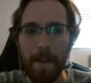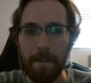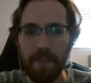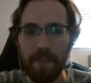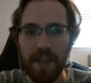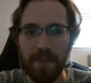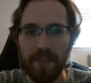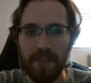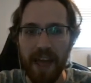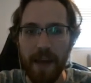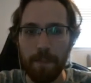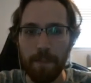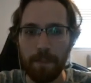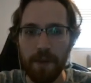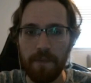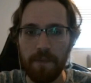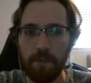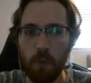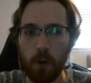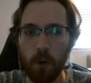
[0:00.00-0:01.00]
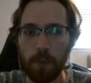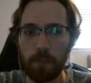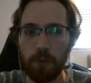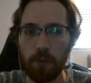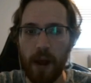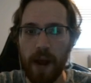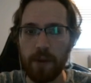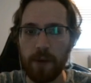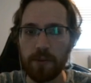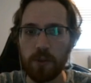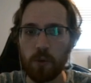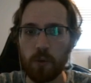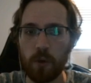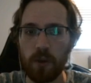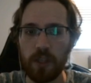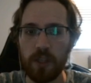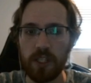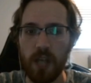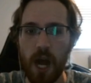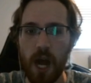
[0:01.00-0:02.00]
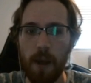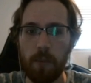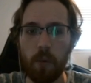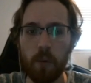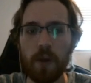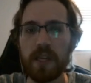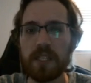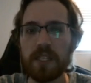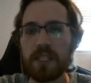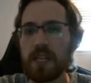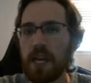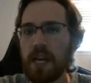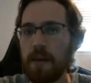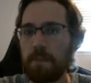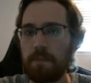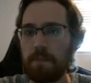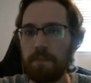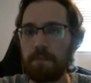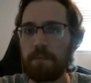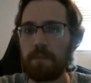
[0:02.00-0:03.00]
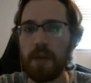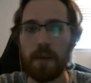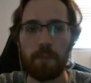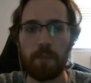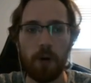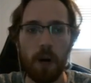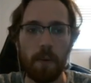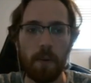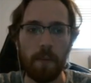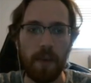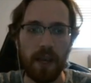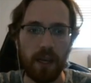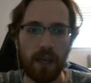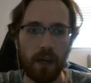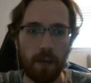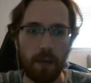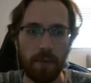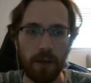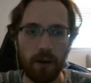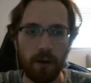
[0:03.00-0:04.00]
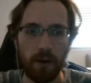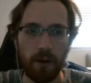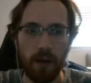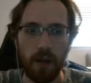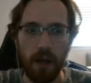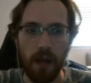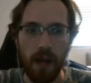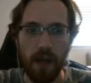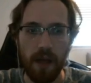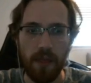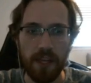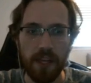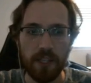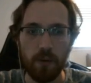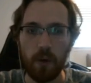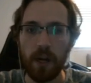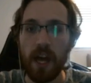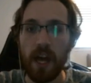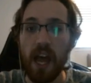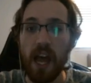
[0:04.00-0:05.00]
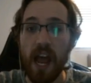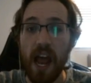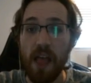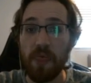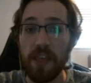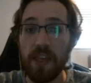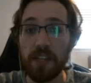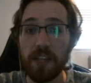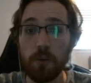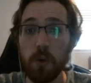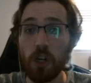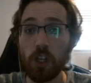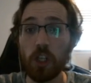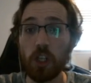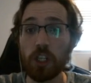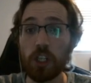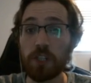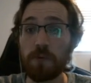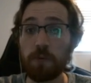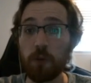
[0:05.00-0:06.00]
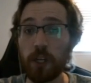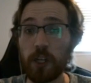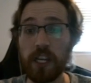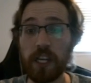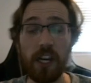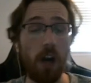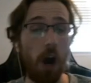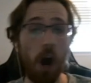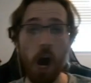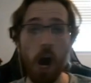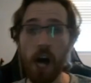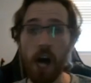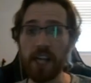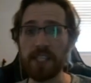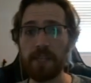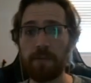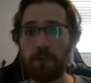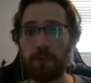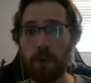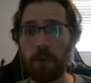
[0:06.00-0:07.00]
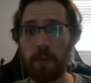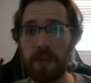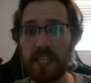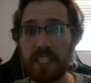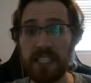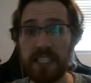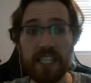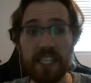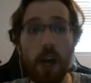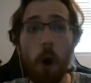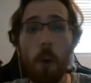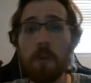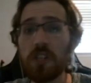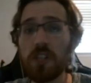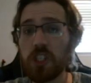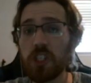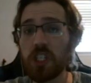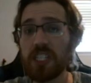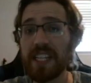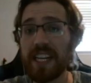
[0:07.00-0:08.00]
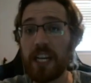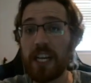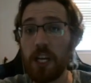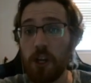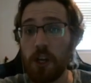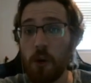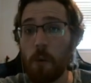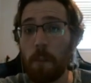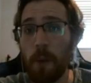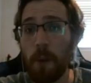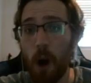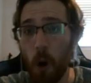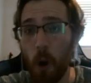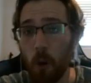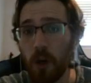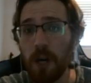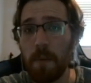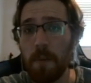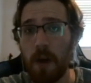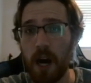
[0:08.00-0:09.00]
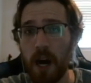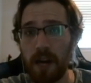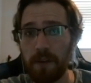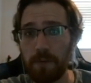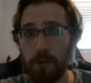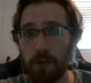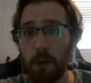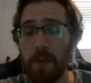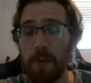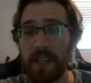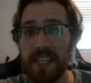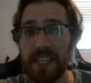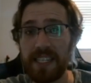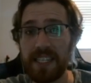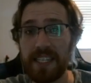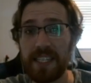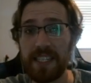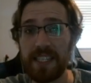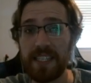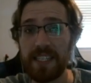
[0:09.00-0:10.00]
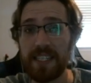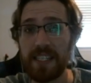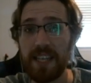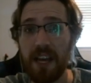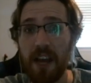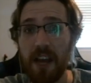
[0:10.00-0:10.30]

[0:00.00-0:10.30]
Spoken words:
if more browns were in the top wings, it'd probably make it up here. This one looks freaking awesome from a distance. Almost looks like a new Pokemon from a distance.